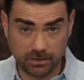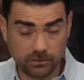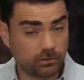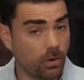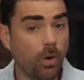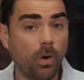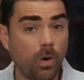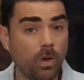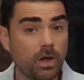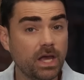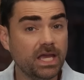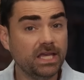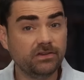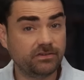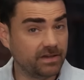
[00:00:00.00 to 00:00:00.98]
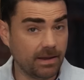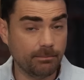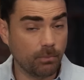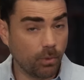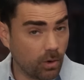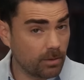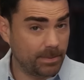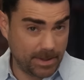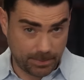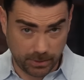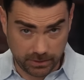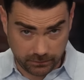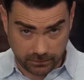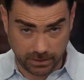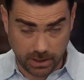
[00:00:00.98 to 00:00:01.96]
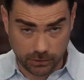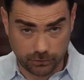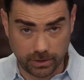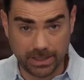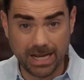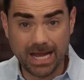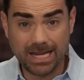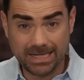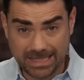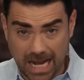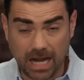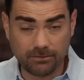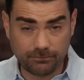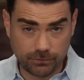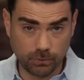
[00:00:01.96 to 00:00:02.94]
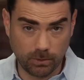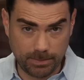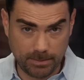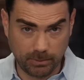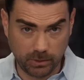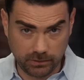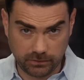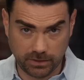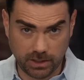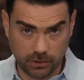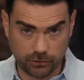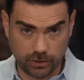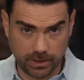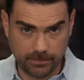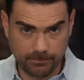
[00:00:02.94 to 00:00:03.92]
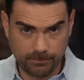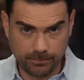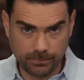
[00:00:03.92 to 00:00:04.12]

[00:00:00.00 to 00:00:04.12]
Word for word: His goal is to get more people into the country, not fewer people into the country.